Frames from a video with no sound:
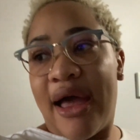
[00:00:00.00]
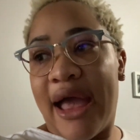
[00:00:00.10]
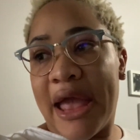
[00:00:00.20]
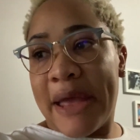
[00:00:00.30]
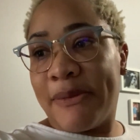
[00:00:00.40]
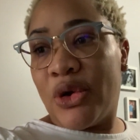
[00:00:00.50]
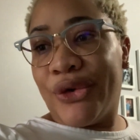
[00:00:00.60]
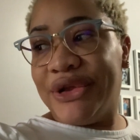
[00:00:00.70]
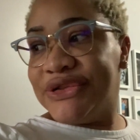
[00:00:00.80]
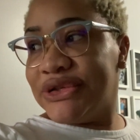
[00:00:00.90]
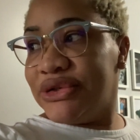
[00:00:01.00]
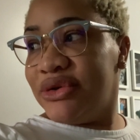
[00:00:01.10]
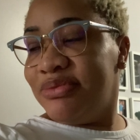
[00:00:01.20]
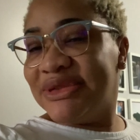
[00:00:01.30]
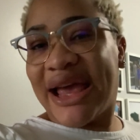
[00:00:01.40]
I'm going
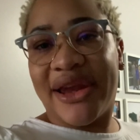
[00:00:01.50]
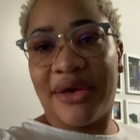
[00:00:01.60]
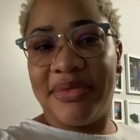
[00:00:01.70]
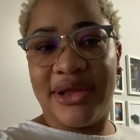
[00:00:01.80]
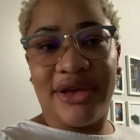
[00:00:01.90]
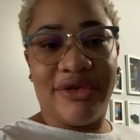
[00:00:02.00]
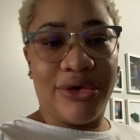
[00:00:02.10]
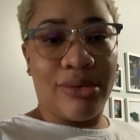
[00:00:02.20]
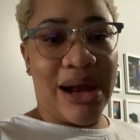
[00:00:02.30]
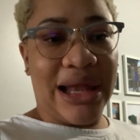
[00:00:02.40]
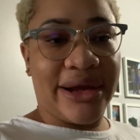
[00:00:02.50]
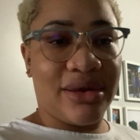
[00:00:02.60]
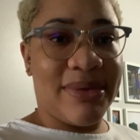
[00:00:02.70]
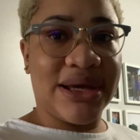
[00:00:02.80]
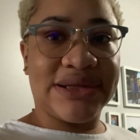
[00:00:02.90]
to tidy up the living room a little
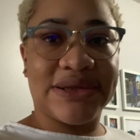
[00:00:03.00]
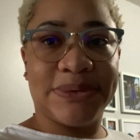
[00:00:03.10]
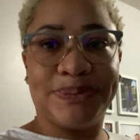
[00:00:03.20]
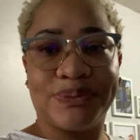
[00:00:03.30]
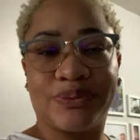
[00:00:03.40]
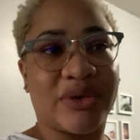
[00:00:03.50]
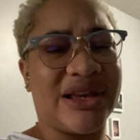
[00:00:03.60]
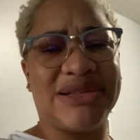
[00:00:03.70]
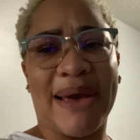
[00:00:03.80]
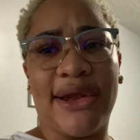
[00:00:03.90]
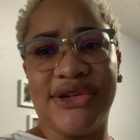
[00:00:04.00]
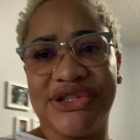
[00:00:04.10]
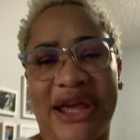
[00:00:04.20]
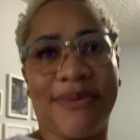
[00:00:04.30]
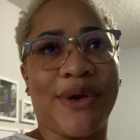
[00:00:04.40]
bit. It's my
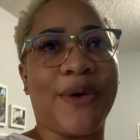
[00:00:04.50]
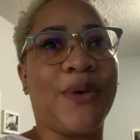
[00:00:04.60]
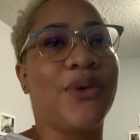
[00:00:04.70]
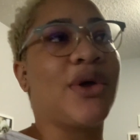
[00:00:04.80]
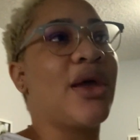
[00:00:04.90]
lunchtime now.